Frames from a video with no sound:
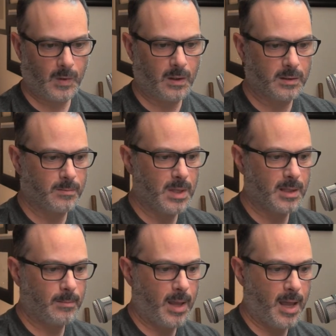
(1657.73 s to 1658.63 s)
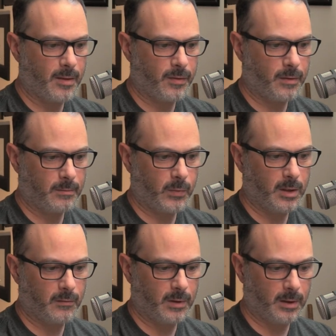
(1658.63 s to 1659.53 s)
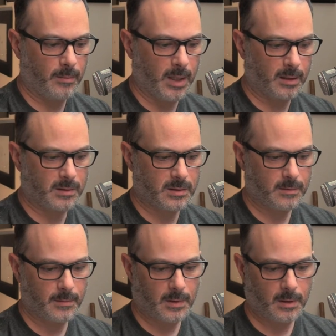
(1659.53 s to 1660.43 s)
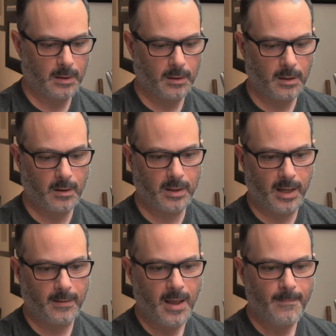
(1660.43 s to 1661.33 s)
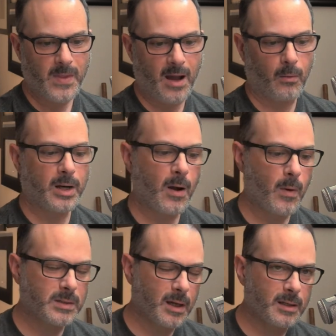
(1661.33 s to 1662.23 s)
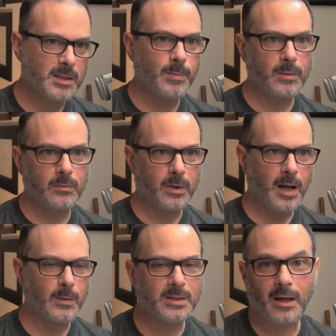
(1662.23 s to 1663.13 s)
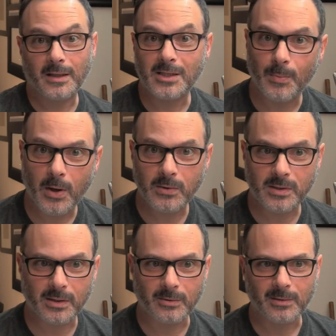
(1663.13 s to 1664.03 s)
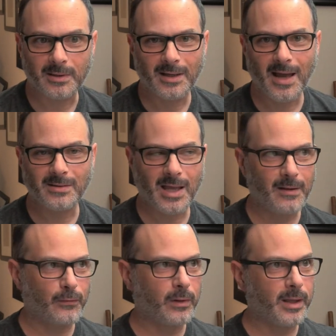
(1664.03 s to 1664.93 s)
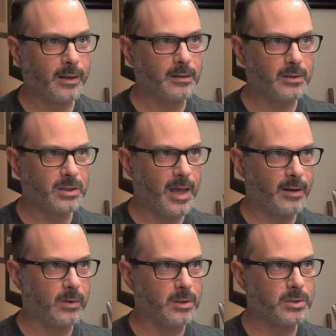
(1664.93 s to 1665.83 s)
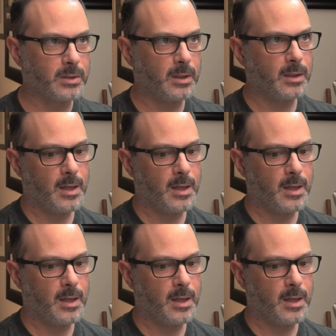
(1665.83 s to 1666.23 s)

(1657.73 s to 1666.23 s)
Because me and math, we don't really mix. Okay. Now, what I was gonna, sp- what I was gonna supposed to. How's that for the English language?